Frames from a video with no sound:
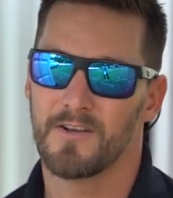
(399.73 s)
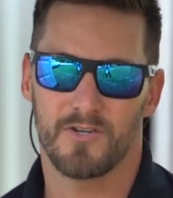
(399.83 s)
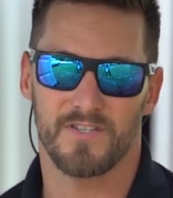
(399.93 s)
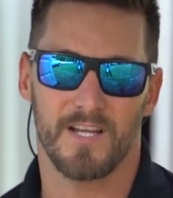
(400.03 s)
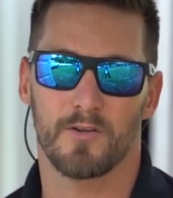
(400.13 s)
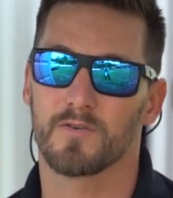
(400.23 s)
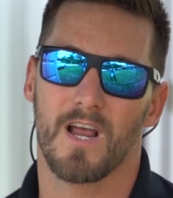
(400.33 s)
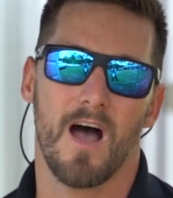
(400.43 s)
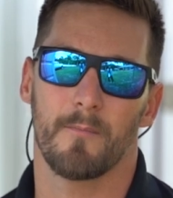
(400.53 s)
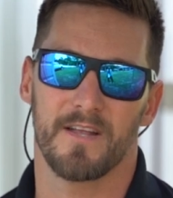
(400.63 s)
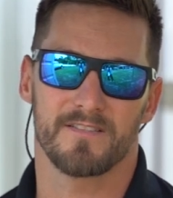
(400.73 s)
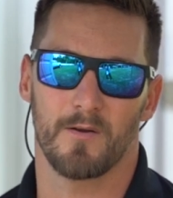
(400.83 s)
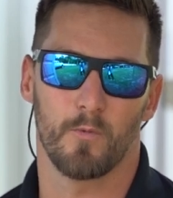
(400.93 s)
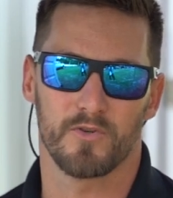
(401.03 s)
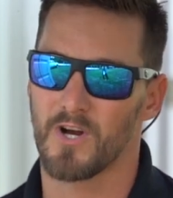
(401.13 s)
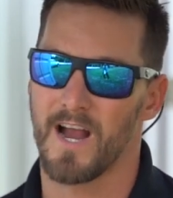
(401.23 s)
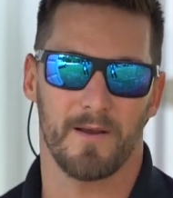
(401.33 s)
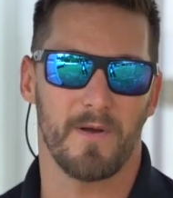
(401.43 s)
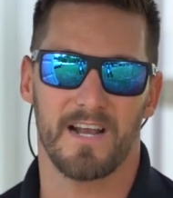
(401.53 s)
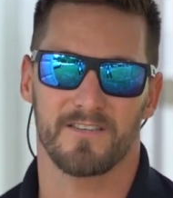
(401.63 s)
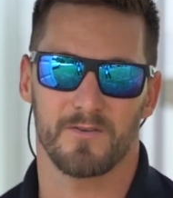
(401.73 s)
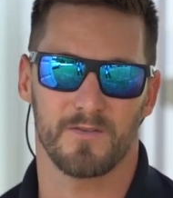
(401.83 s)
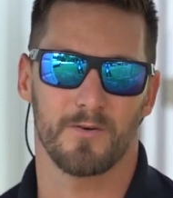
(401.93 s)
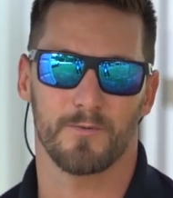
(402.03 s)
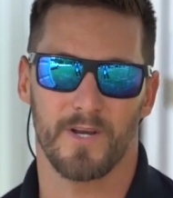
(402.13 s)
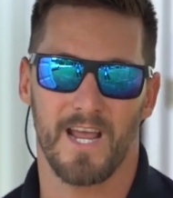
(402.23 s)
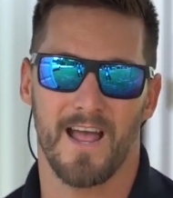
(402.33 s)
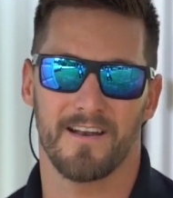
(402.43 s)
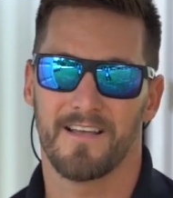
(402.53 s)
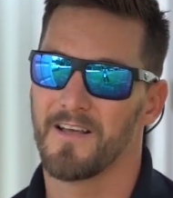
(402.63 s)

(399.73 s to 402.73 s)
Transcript: just hit those comments and we'll try and get back to you as soon as we can.